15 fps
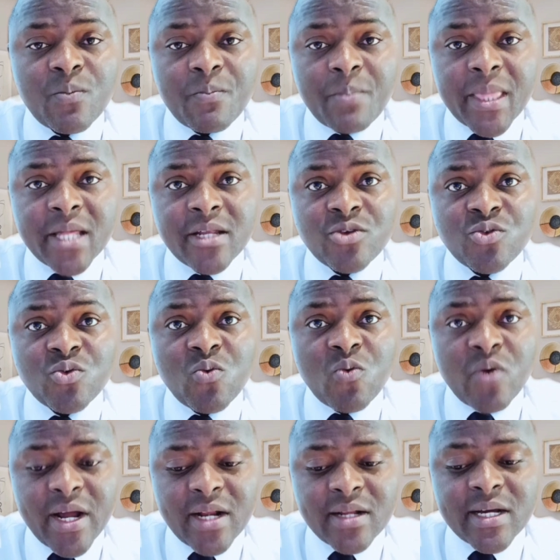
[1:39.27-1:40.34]

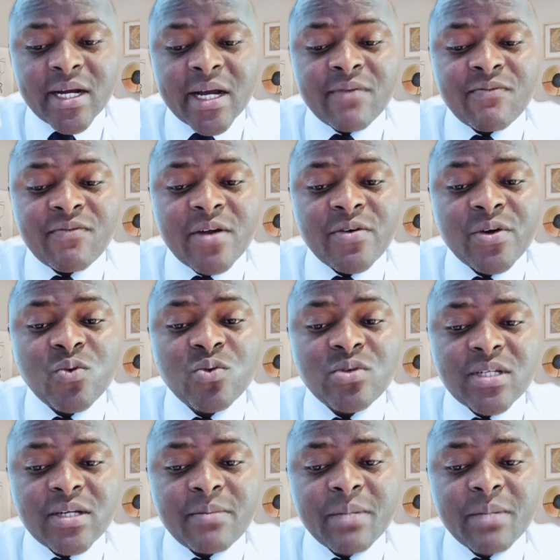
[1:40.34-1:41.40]
they get very
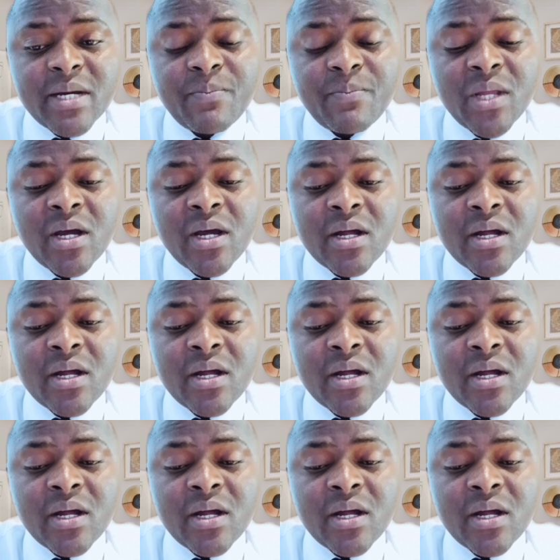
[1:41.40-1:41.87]
good team there.